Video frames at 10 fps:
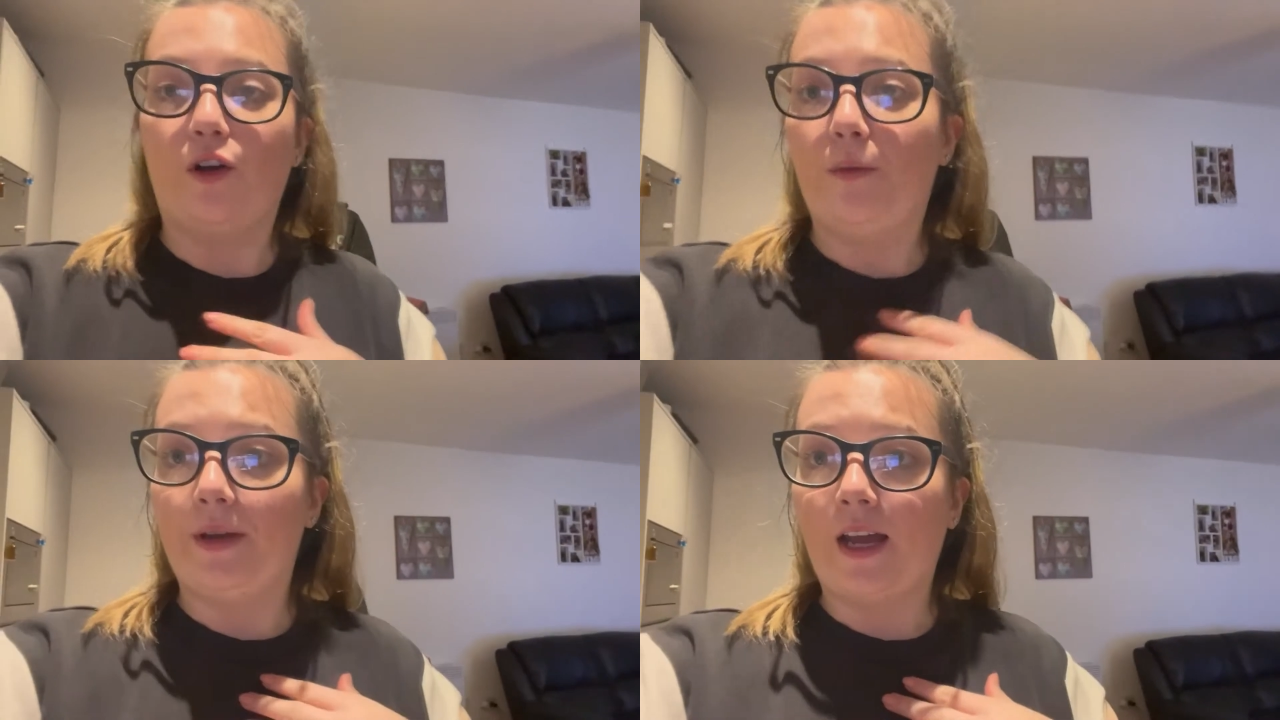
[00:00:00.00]

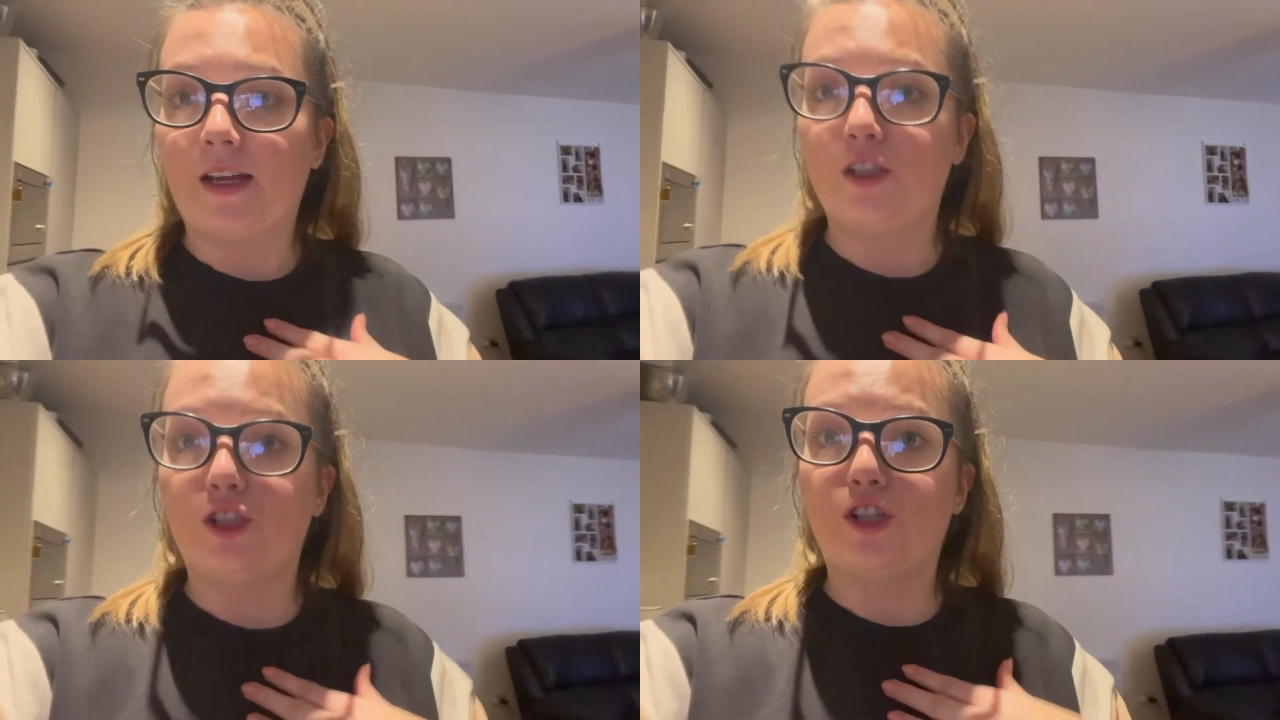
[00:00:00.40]
it'd be
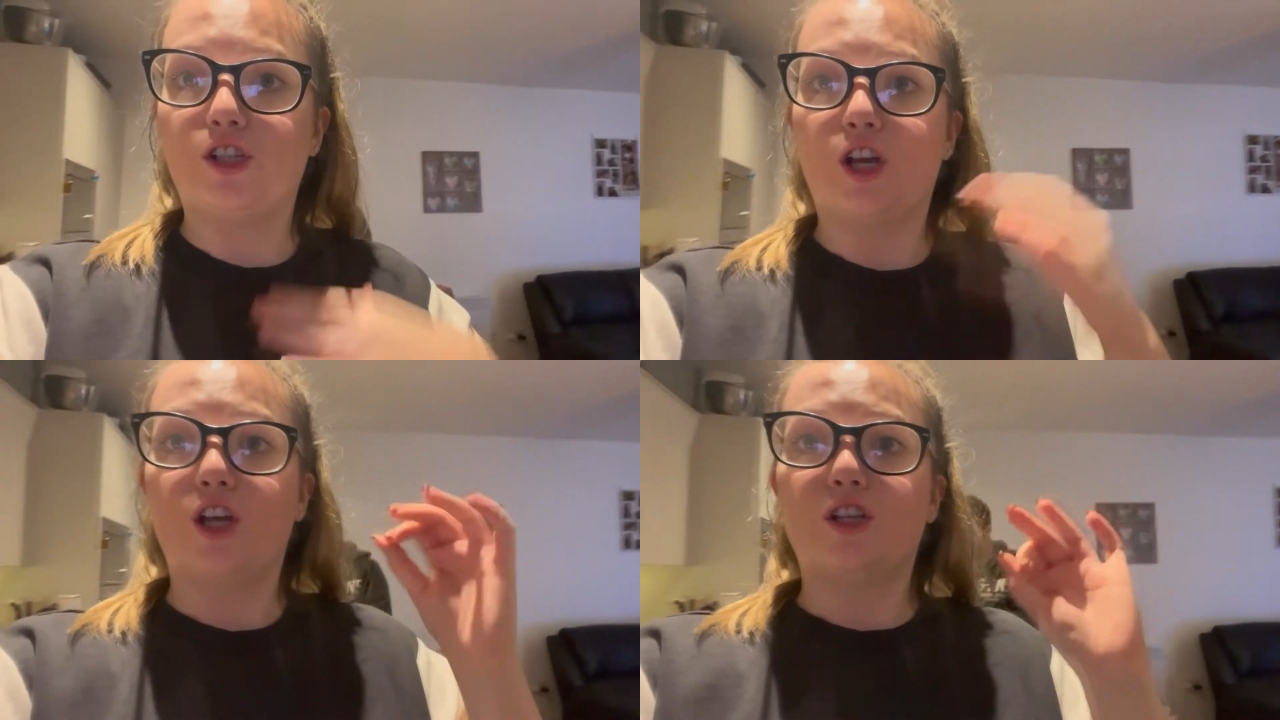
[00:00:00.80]
nice just
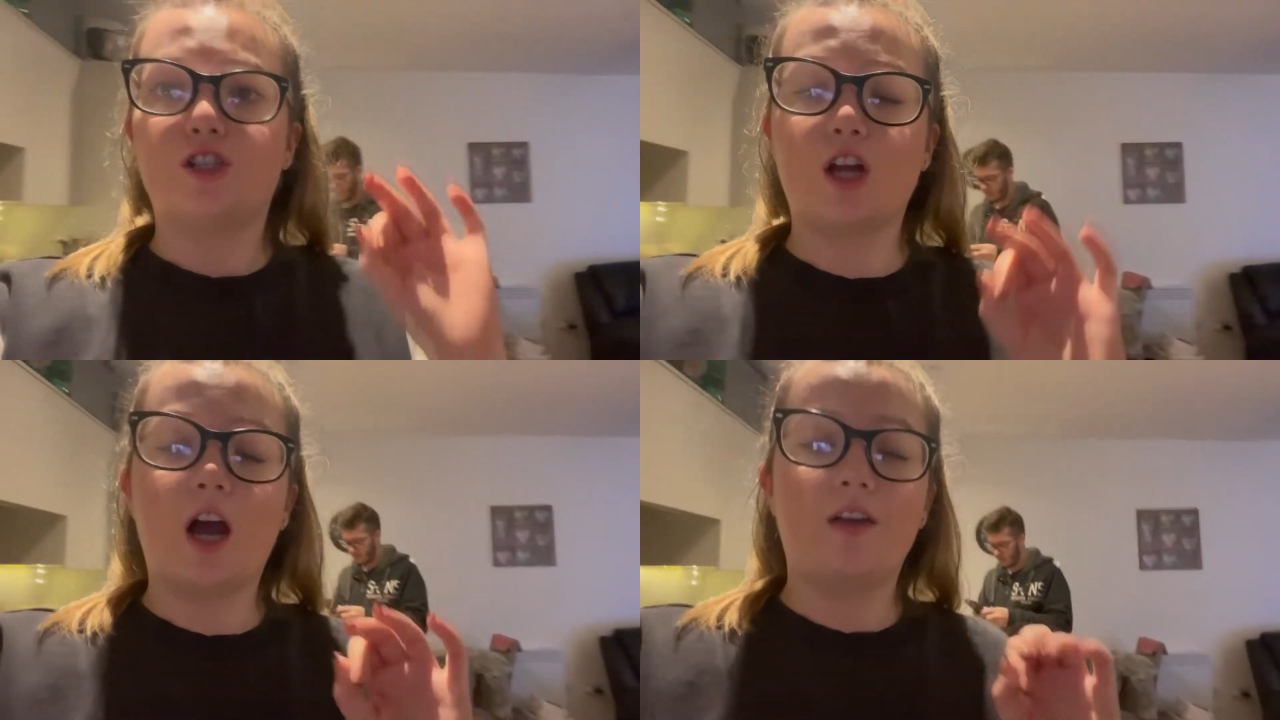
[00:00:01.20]
to
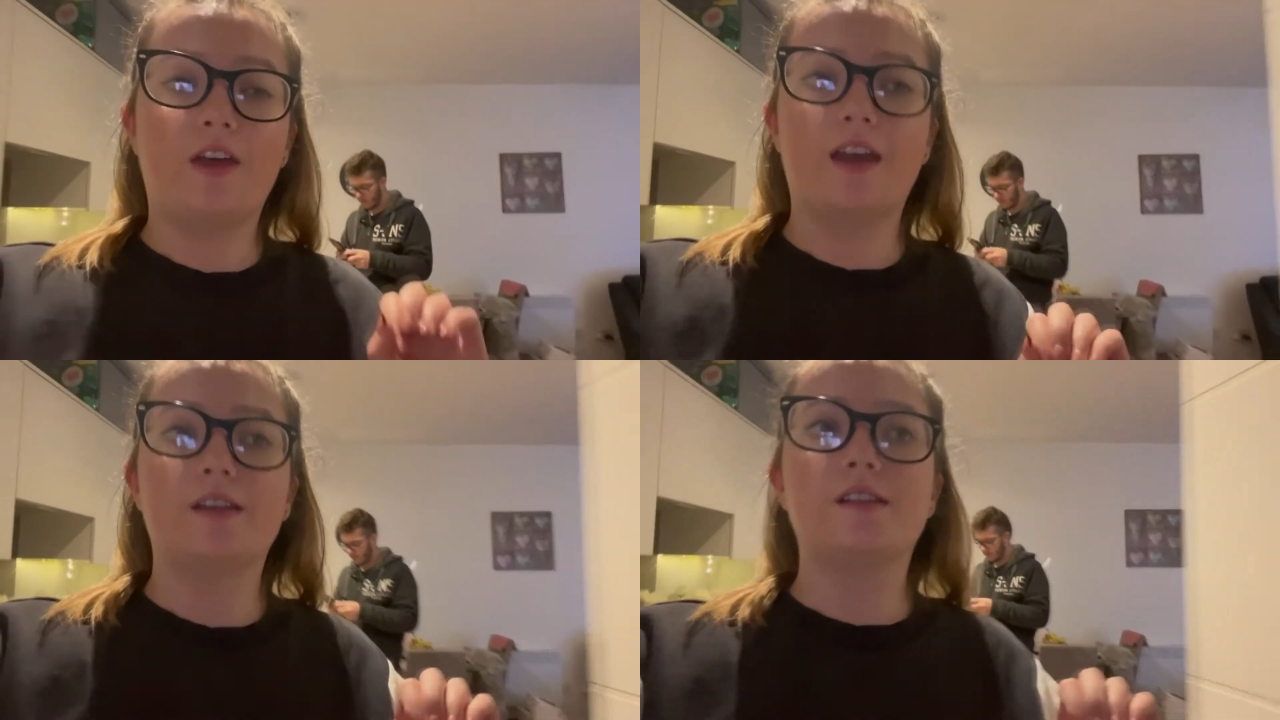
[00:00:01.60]
start
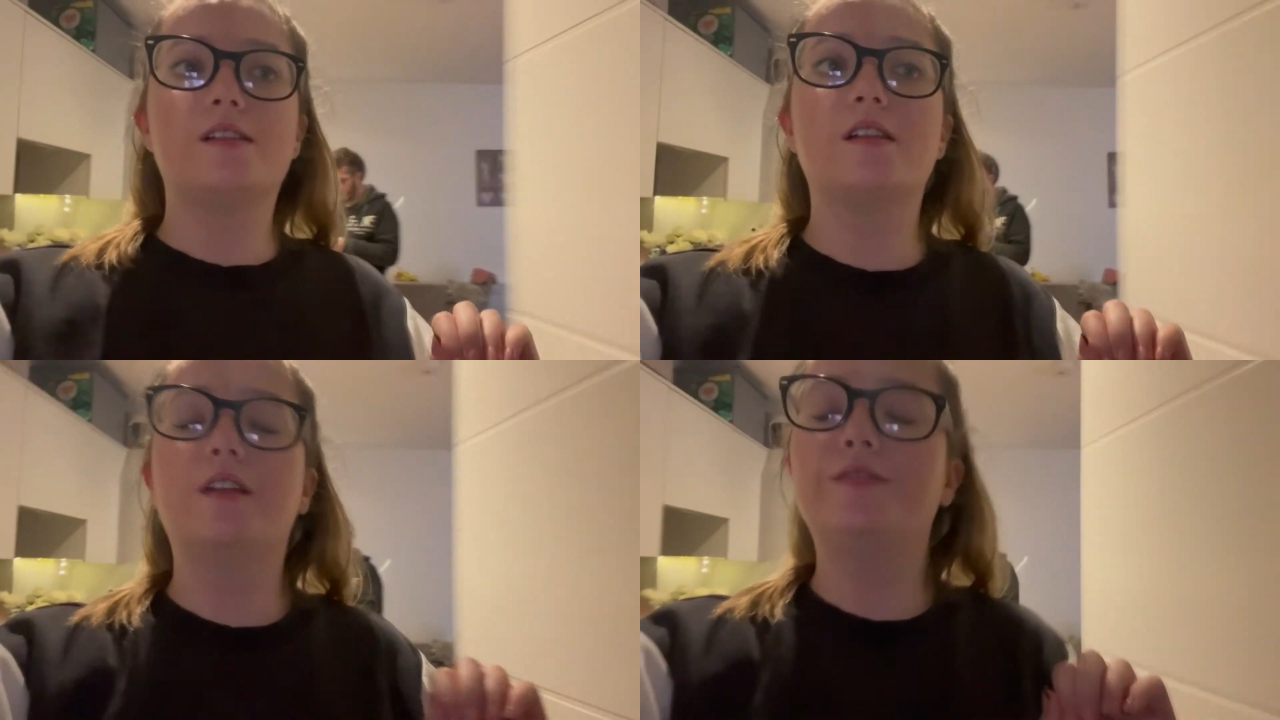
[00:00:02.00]

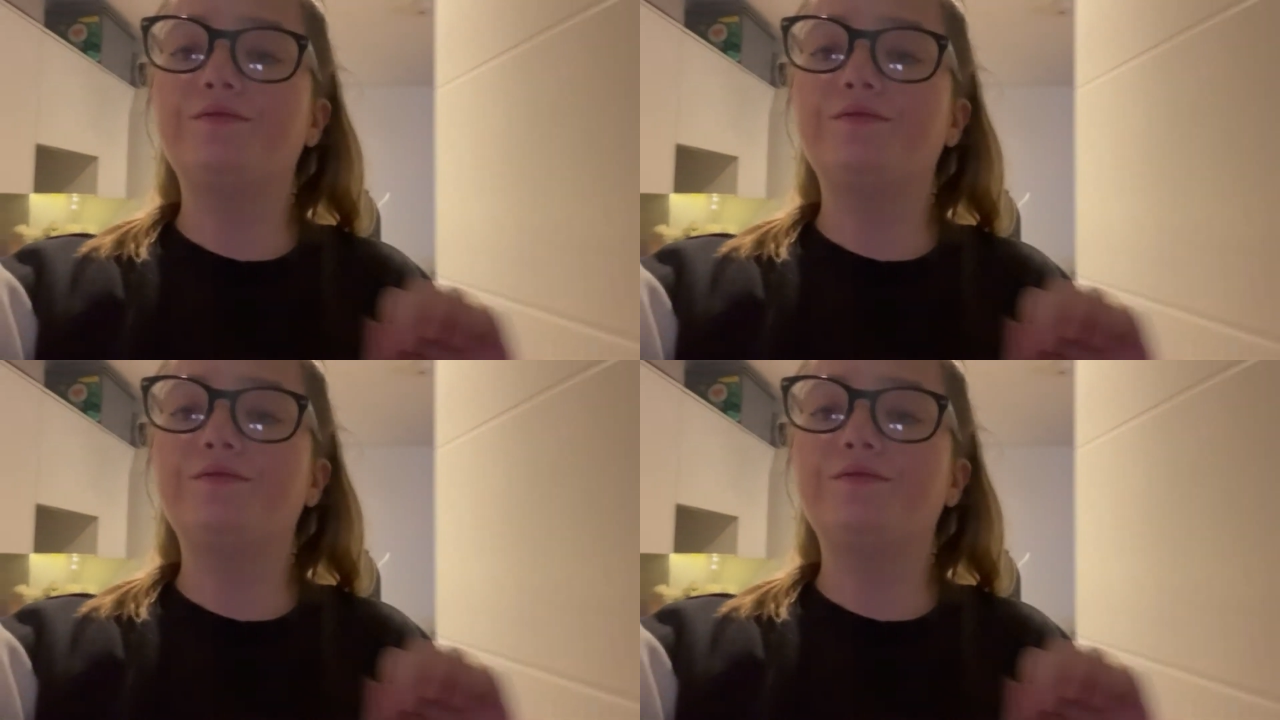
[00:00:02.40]
this